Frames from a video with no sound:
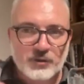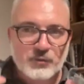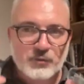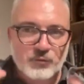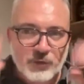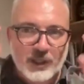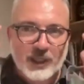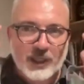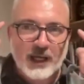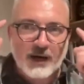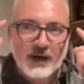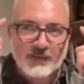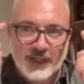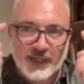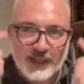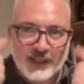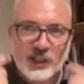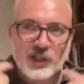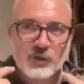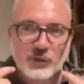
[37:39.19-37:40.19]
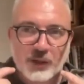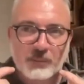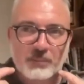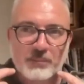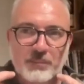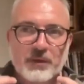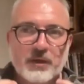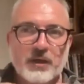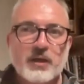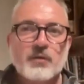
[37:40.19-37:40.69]
You really have that grip
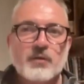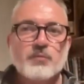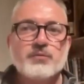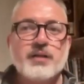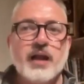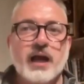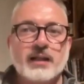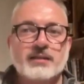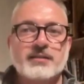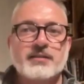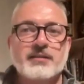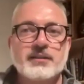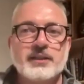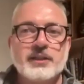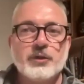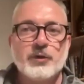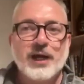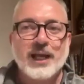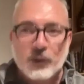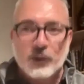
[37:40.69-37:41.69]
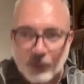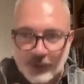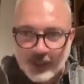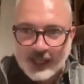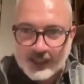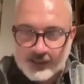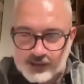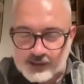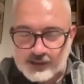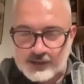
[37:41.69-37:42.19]
that, you know,
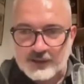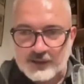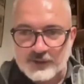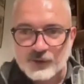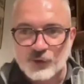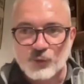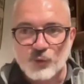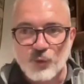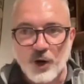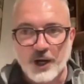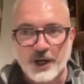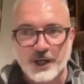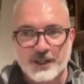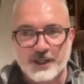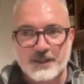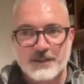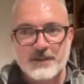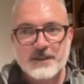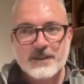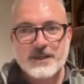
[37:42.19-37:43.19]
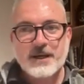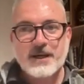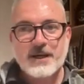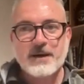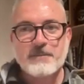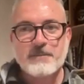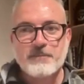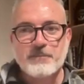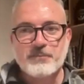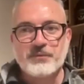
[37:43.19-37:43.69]
elongates the wine,
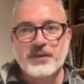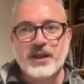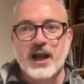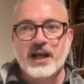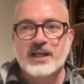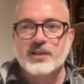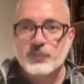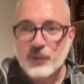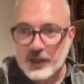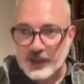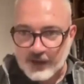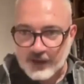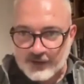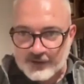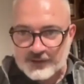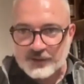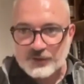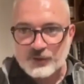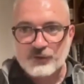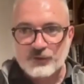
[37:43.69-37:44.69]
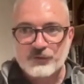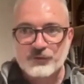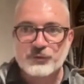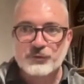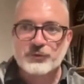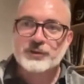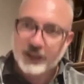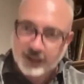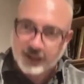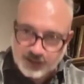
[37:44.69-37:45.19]
as well as the
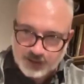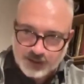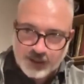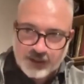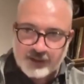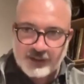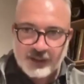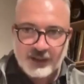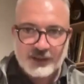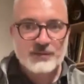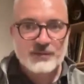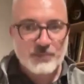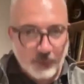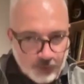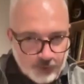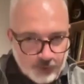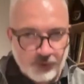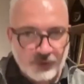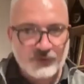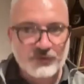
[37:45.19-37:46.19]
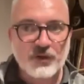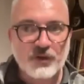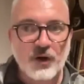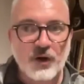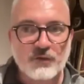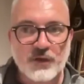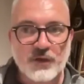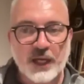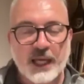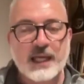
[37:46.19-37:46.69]
fruit and that point
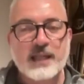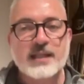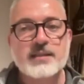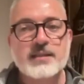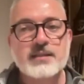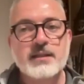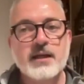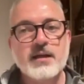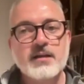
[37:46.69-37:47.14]
of heat